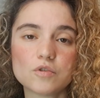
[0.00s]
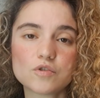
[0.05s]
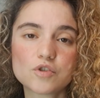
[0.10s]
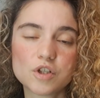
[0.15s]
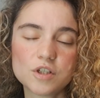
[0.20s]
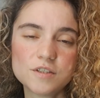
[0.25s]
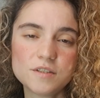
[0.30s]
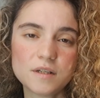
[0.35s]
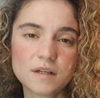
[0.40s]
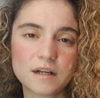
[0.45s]

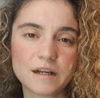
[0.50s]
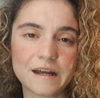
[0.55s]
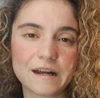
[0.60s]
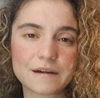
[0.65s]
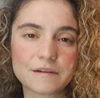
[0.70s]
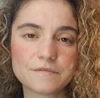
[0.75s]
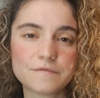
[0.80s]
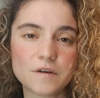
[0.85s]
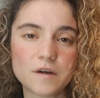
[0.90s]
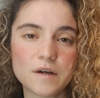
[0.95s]
just to
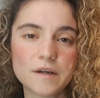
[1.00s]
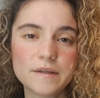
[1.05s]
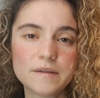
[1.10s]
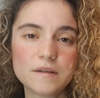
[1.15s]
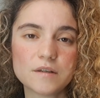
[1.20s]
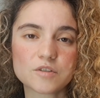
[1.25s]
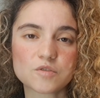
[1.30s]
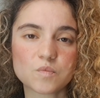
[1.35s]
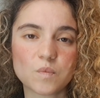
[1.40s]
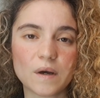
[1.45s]
clarify
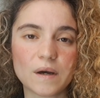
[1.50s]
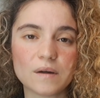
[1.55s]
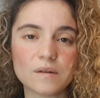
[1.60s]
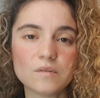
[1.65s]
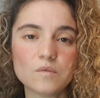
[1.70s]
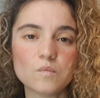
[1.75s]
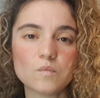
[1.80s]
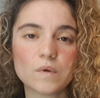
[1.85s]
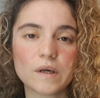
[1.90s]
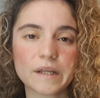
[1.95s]
as
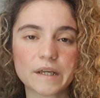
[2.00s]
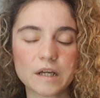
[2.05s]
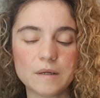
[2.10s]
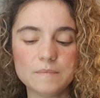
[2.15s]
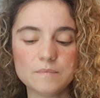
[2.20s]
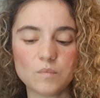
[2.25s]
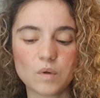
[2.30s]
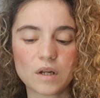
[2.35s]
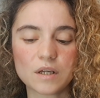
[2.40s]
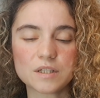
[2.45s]
well,
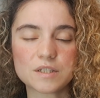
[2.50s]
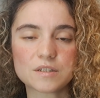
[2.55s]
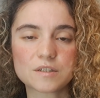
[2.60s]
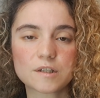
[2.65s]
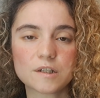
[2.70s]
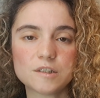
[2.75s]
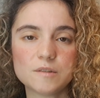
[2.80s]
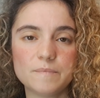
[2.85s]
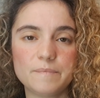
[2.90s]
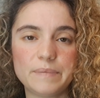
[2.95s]
when I
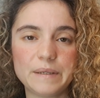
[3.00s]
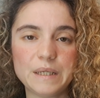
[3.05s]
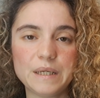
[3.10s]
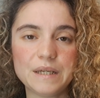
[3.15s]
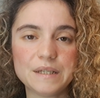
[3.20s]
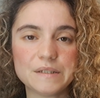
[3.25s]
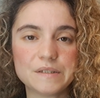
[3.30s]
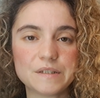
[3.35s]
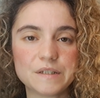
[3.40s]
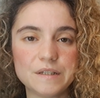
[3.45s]
discuss B
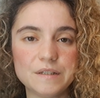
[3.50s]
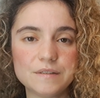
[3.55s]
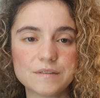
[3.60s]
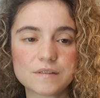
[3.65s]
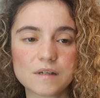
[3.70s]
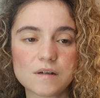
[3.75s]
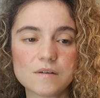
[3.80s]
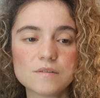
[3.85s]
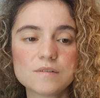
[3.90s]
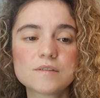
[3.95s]
and T
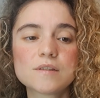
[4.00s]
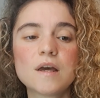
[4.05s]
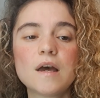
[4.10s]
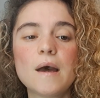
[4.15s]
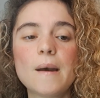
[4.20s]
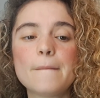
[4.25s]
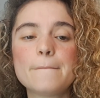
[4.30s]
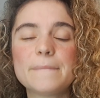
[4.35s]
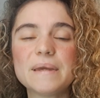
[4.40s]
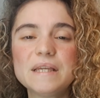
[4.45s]
cells
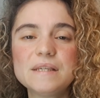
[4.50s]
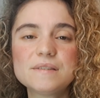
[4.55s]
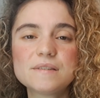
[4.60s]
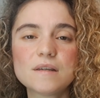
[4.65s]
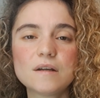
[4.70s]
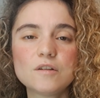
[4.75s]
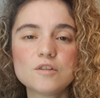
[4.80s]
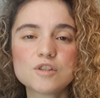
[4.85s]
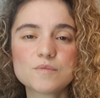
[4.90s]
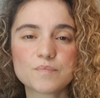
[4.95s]

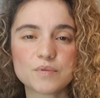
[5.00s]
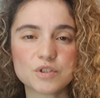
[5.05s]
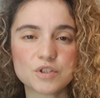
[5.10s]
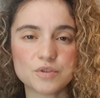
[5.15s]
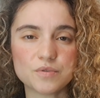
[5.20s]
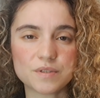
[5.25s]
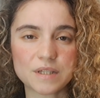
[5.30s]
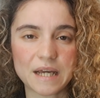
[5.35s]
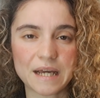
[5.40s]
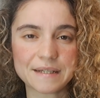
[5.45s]

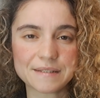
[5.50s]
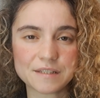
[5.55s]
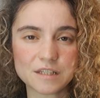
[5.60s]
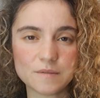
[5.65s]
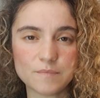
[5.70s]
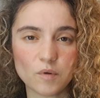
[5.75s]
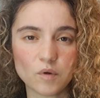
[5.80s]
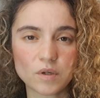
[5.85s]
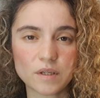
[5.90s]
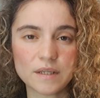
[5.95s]
produce
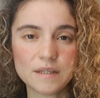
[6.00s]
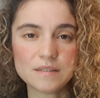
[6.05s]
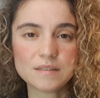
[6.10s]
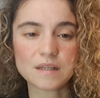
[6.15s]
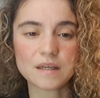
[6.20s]
antibodies